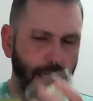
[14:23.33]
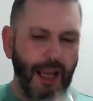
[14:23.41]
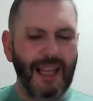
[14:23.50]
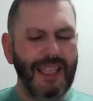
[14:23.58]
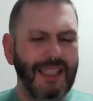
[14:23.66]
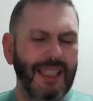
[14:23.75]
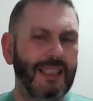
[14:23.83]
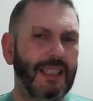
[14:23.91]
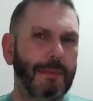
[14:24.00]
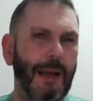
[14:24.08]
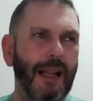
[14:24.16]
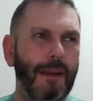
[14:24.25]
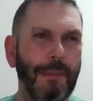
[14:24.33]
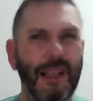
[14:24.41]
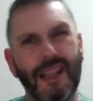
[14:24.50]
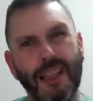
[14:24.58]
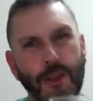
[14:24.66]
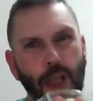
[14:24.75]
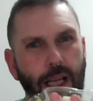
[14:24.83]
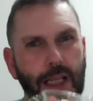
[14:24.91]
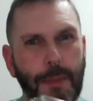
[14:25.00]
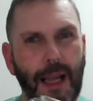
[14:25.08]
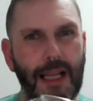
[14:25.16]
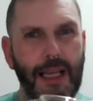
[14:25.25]
And it does smell a bit like a Jelly
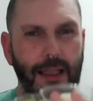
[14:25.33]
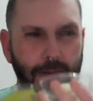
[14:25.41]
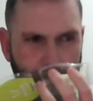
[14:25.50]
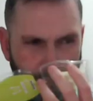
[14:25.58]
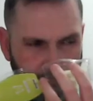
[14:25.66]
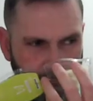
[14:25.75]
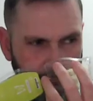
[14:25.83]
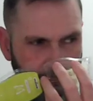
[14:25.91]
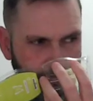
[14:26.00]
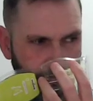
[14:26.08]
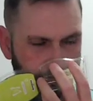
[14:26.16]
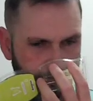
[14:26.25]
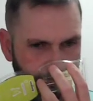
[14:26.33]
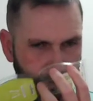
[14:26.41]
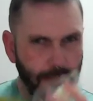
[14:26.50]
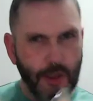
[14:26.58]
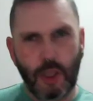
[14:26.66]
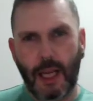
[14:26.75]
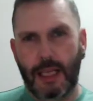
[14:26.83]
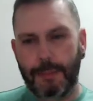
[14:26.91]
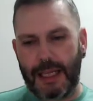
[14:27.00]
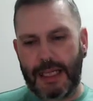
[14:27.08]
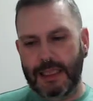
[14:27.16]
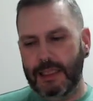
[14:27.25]
Belly, jelly
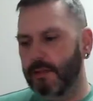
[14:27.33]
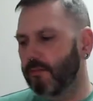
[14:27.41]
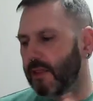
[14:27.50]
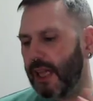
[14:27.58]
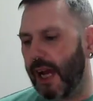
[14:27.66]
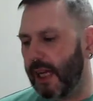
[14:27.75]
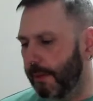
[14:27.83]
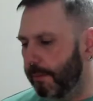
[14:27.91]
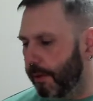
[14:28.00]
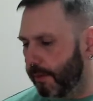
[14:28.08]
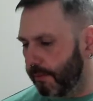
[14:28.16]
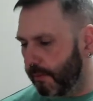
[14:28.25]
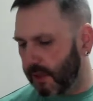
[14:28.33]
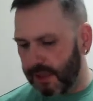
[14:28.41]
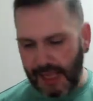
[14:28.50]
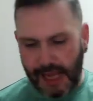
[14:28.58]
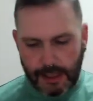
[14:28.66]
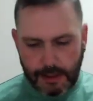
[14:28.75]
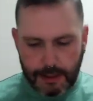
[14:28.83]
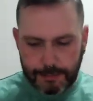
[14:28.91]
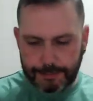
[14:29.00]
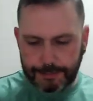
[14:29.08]
bean type scent.